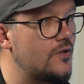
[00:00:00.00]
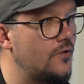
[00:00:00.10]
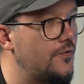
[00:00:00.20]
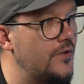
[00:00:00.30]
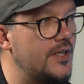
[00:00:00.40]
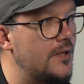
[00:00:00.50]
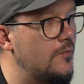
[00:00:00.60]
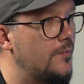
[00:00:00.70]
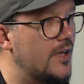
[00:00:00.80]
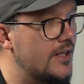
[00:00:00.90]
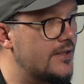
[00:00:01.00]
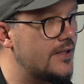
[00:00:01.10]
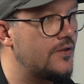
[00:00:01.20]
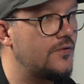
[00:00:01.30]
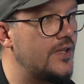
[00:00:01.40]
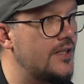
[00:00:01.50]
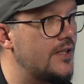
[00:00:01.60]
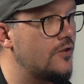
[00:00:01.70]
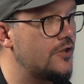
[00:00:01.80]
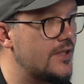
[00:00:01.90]
So 3D mobility,
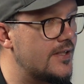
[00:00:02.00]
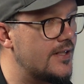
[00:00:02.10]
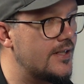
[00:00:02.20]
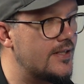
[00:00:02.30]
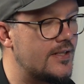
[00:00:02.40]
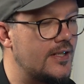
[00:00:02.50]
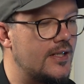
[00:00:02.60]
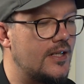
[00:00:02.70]
3D logistics.